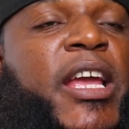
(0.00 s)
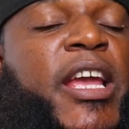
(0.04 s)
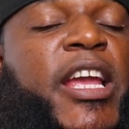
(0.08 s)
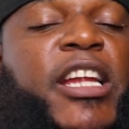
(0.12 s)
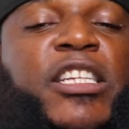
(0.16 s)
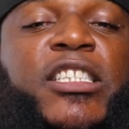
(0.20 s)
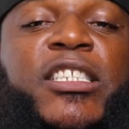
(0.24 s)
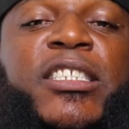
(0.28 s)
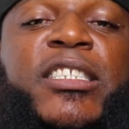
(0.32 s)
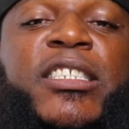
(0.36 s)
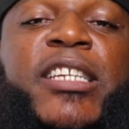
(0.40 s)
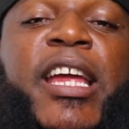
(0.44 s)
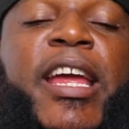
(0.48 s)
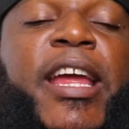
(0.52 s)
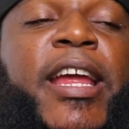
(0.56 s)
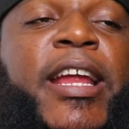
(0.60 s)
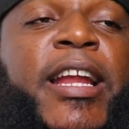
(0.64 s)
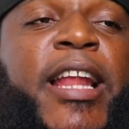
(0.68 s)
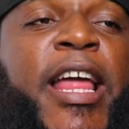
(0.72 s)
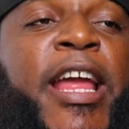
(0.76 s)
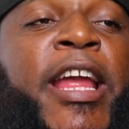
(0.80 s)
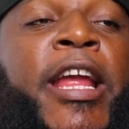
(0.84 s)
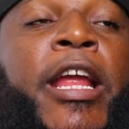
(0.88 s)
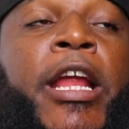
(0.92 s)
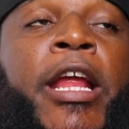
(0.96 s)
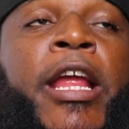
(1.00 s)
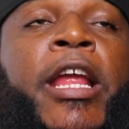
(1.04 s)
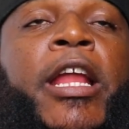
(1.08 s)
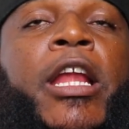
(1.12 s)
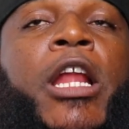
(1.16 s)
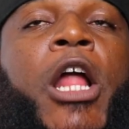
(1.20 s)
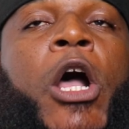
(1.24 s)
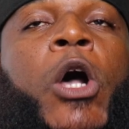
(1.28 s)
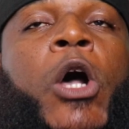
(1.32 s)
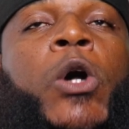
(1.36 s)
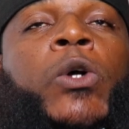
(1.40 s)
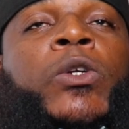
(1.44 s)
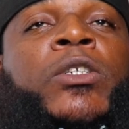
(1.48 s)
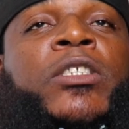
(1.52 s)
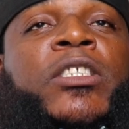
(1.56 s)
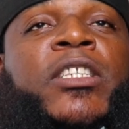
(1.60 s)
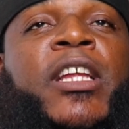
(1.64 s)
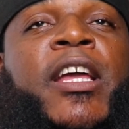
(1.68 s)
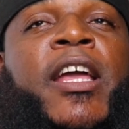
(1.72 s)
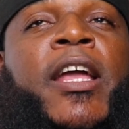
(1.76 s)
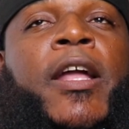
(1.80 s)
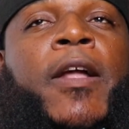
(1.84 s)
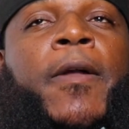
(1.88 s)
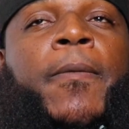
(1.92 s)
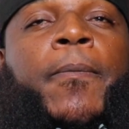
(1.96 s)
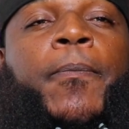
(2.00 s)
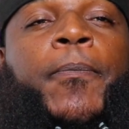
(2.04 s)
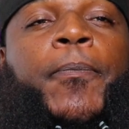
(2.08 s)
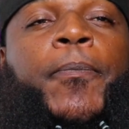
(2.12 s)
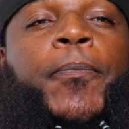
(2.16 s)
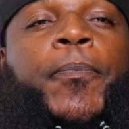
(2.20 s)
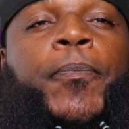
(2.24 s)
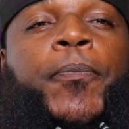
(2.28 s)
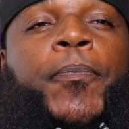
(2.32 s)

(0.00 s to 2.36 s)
he just saying, like, he, he knows that.